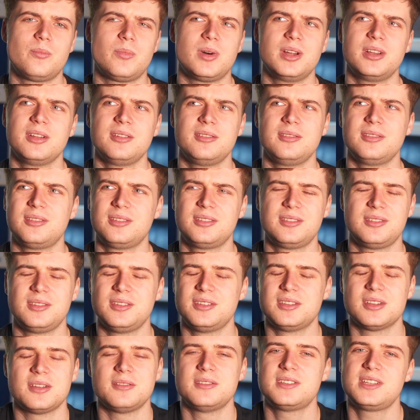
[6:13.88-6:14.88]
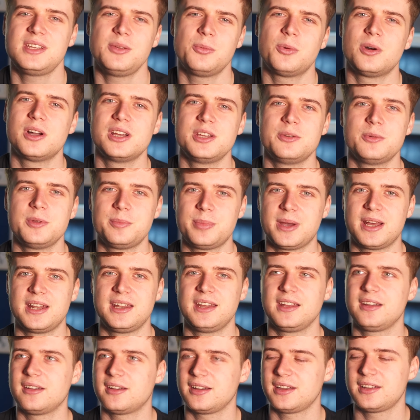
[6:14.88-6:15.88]
I don't see why you would
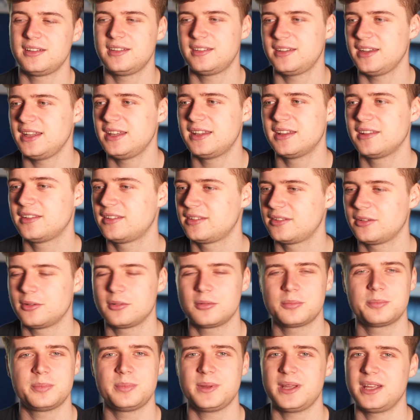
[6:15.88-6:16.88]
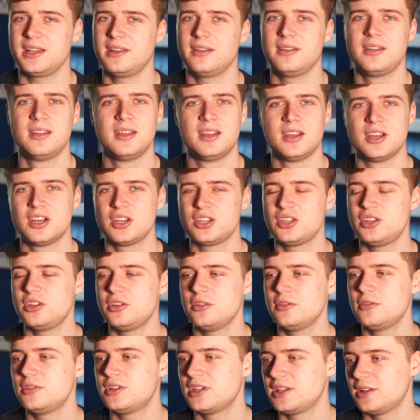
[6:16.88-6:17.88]
panic. I can see this stock being
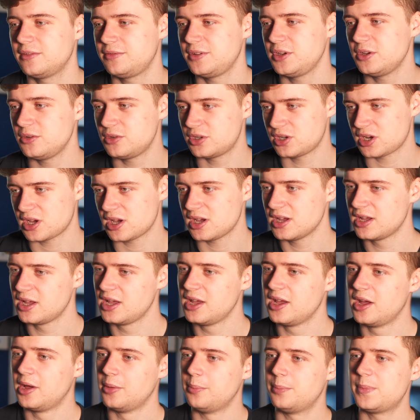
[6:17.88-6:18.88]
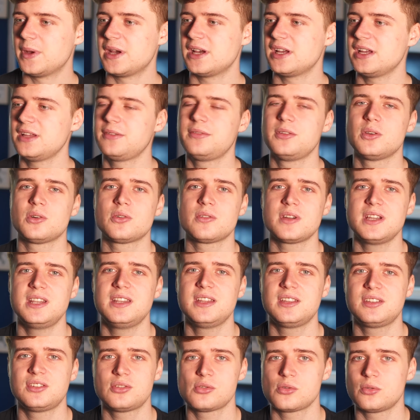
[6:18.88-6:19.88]
huge in the future. But if you're in
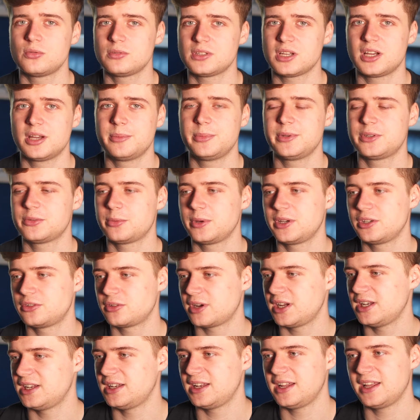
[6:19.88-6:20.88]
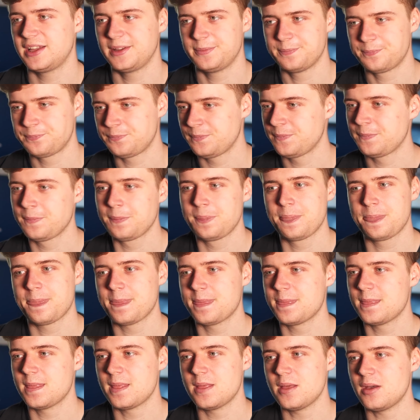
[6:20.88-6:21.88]
this short term and swing trading it,
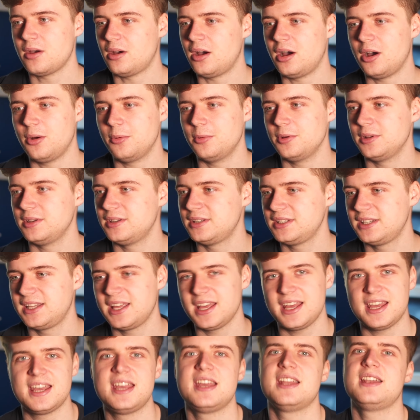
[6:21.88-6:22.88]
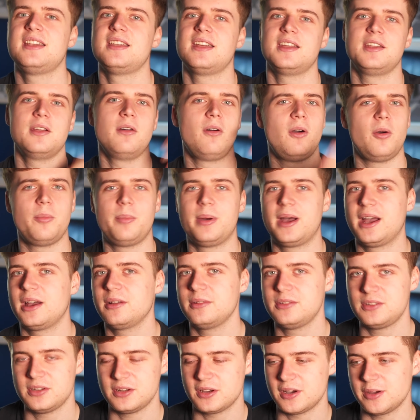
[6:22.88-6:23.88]
I would get in and hop
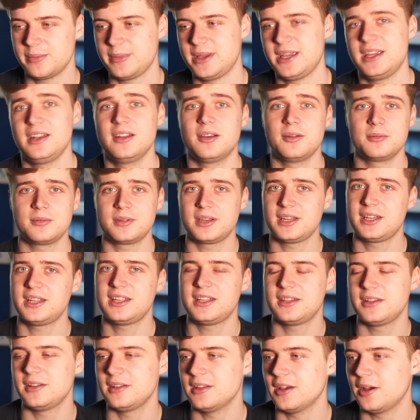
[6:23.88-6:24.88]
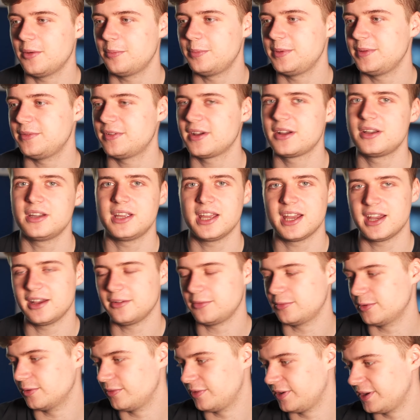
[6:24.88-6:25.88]
out, do you know what I mean? I'll be very
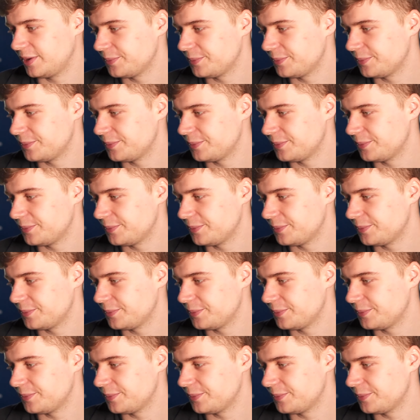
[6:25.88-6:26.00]
careful with